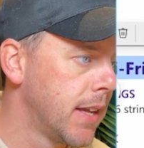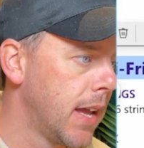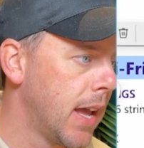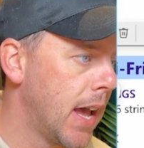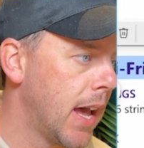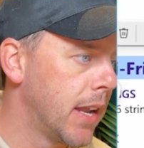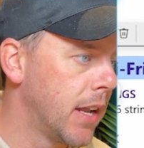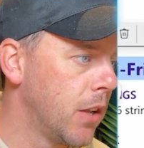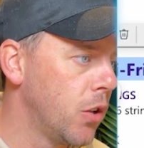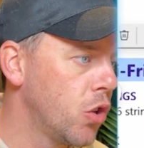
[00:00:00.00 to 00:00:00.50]

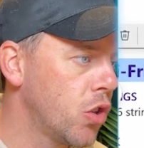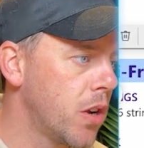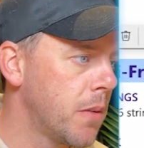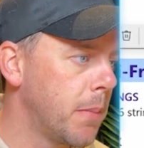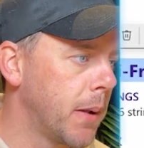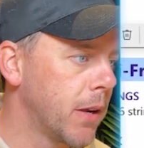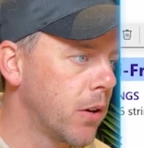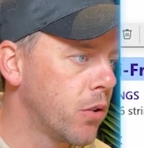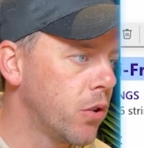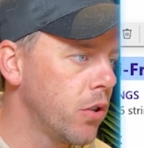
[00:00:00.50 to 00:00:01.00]
and I'll look at
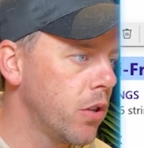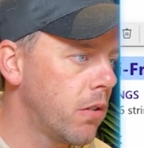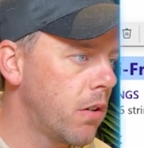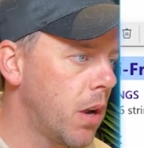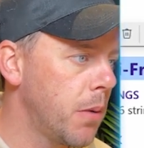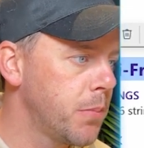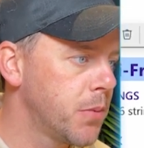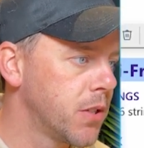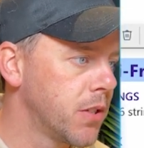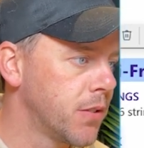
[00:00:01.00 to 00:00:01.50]
my color
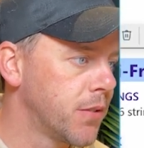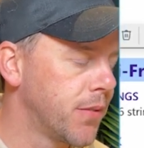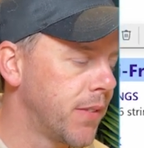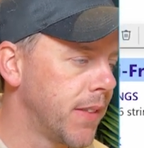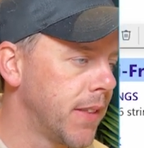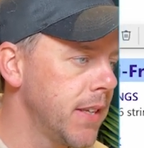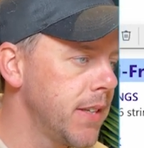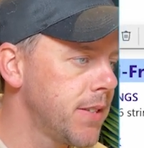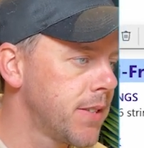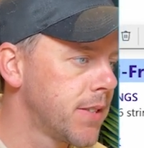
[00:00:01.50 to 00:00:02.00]
options for
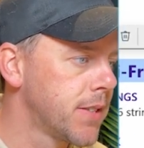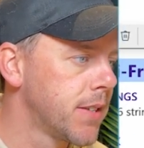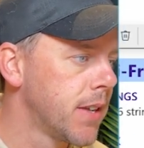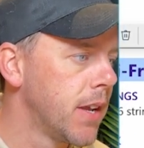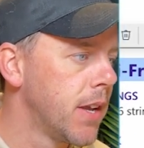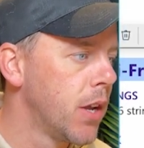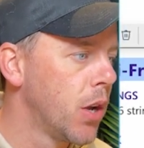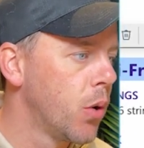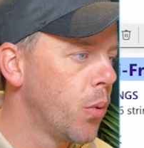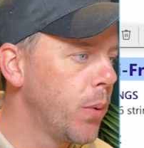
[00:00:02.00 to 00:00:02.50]
this,
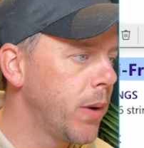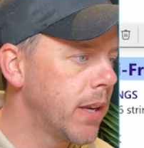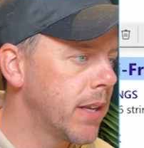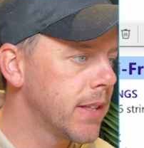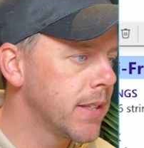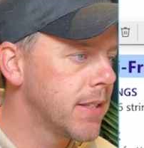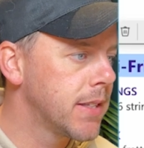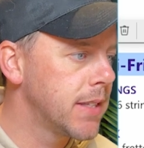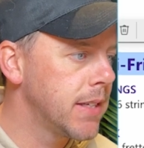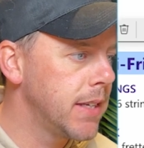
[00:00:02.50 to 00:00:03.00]
we
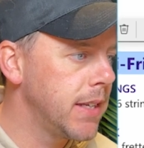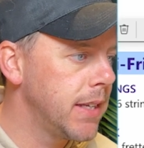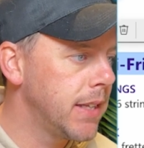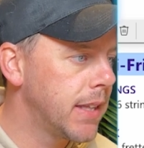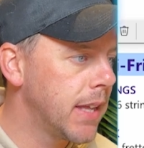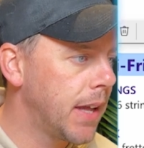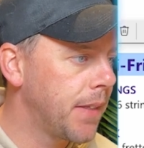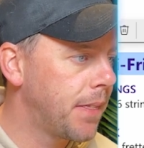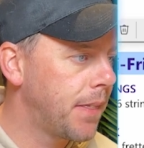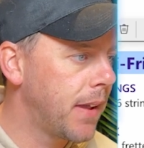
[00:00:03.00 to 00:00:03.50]
can see
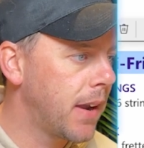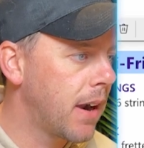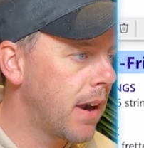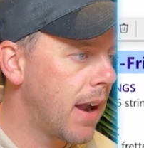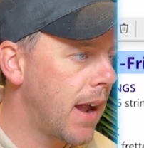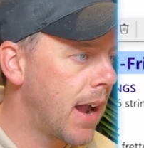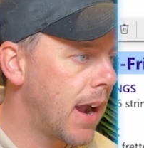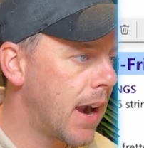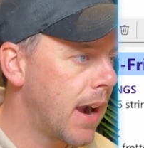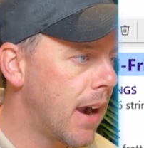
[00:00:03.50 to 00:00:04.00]
that
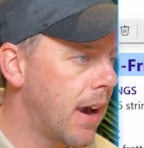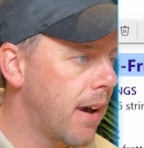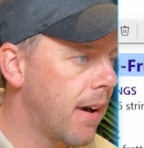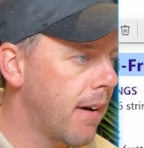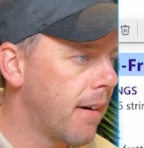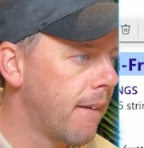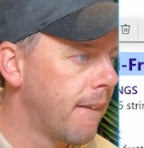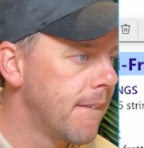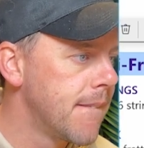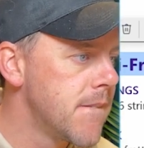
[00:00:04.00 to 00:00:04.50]
there
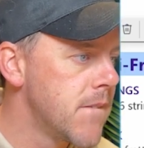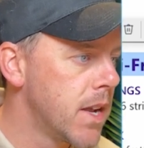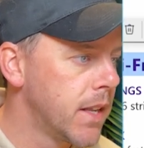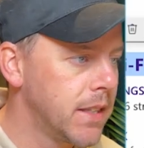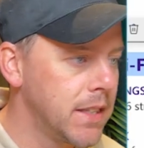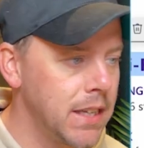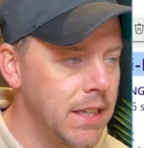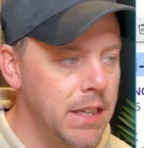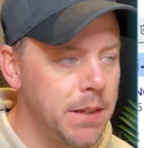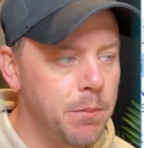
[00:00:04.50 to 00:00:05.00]
are
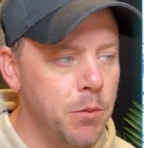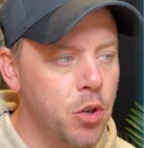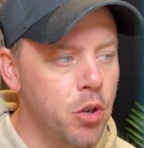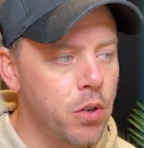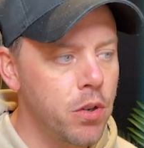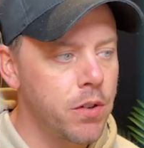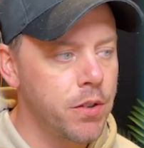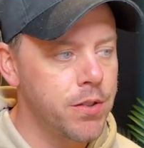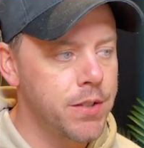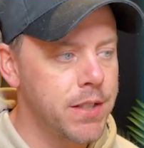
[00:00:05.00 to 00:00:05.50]
theme
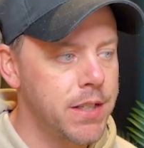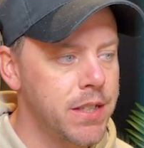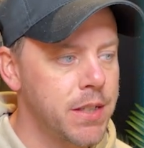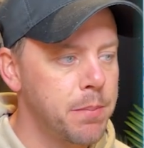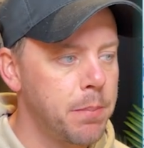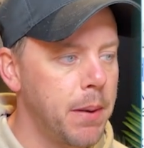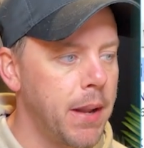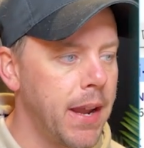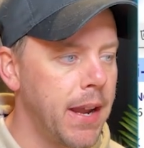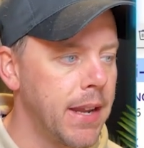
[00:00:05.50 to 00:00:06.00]
colors
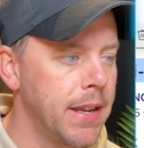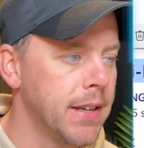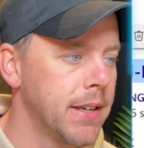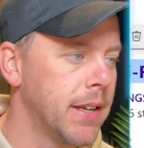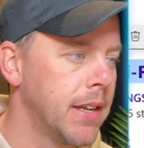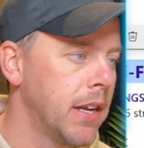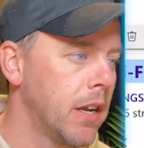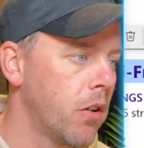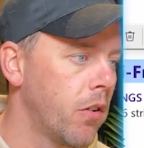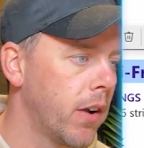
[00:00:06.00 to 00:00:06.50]
displayed in
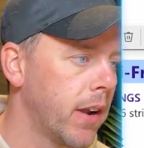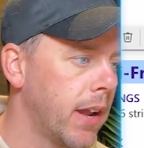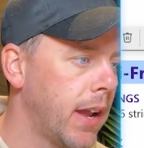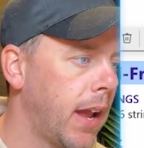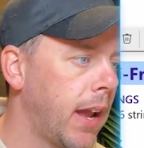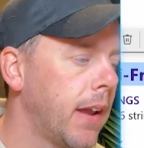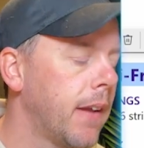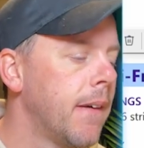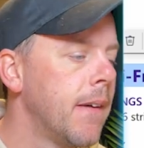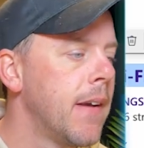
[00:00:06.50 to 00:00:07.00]
here,
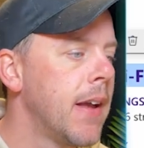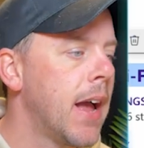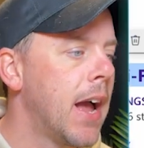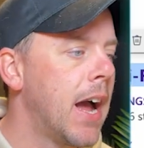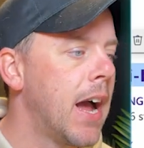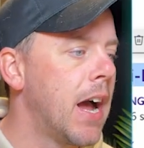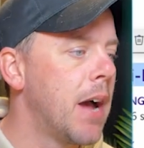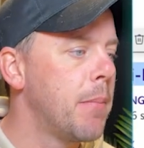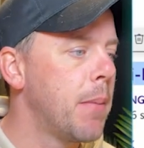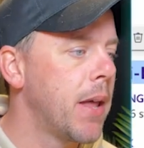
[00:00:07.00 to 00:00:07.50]
okay?
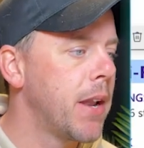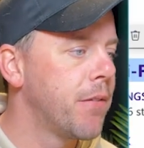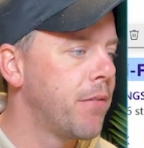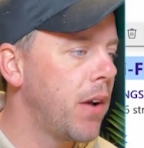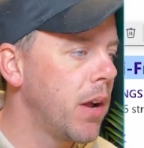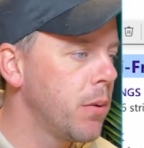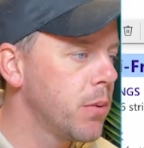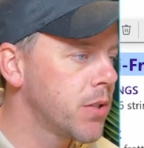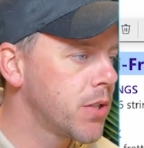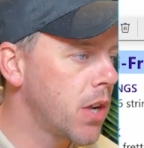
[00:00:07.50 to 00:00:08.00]
Um, and if
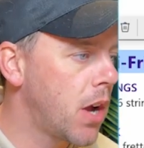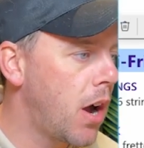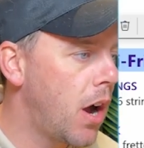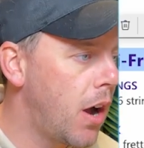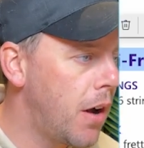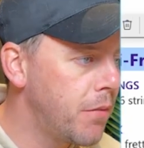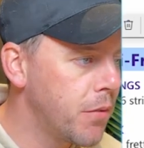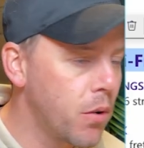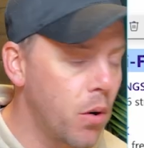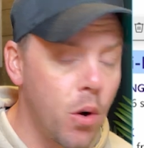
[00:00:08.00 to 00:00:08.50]
I was to
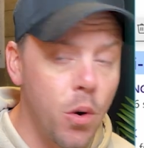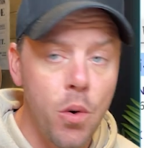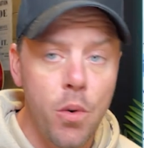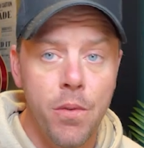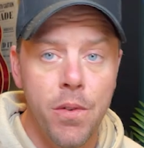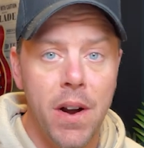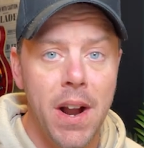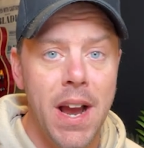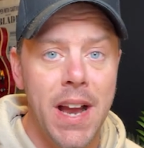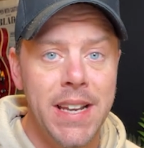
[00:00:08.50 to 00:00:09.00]
hover
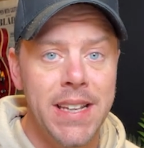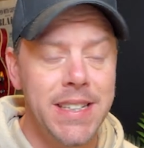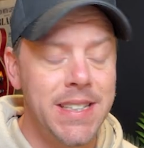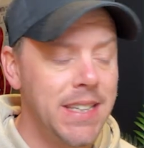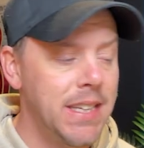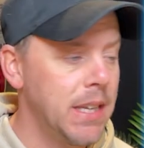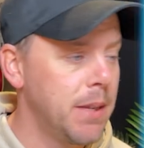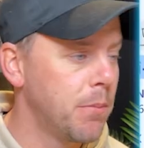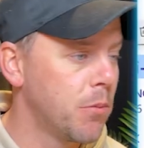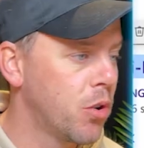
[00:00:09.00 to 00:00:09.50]
over any
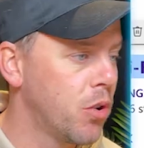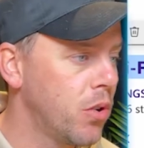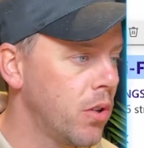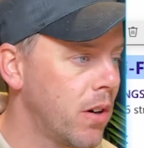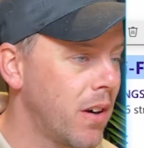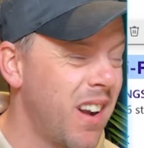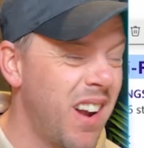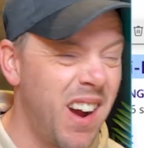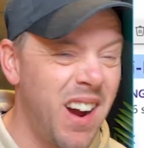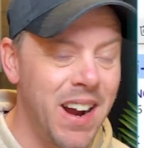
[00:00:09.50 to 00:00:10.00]
theme
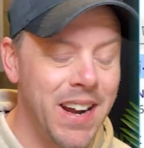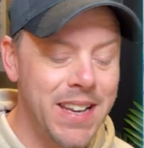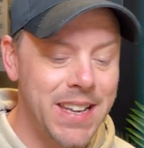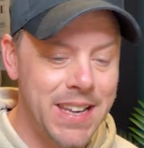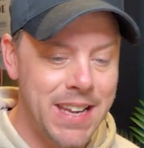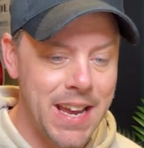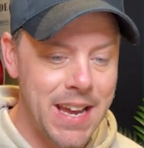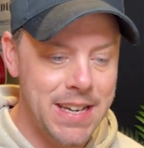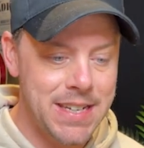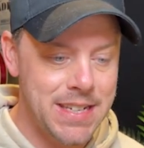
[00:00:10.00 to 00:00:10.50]
color, I'd
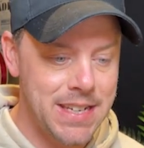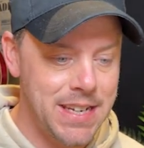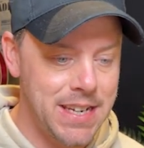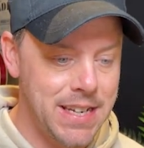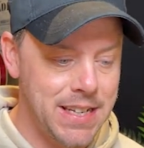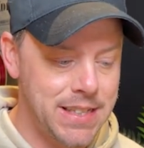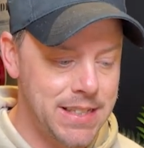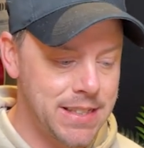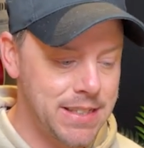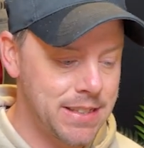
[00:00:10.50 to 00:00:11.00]
get
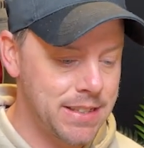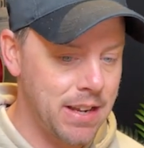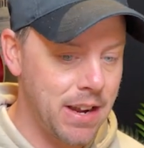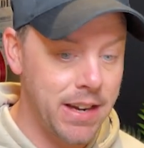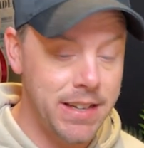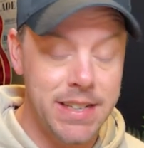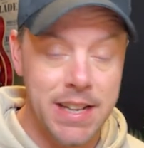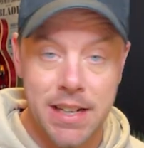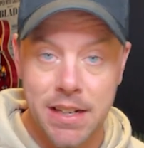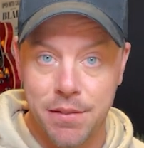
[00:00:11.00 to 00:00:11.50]
its
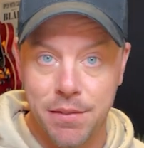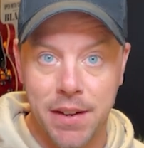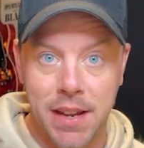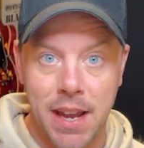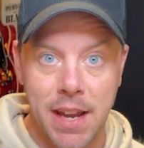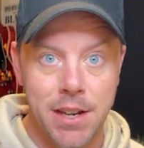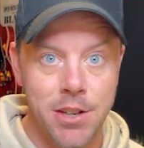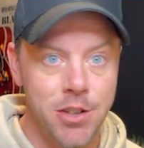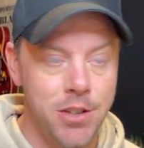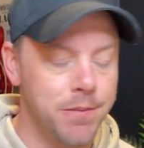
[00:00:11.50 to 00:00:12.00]

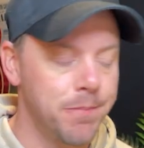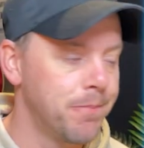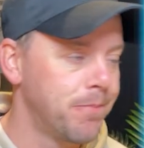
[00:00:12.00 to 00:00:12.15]
identification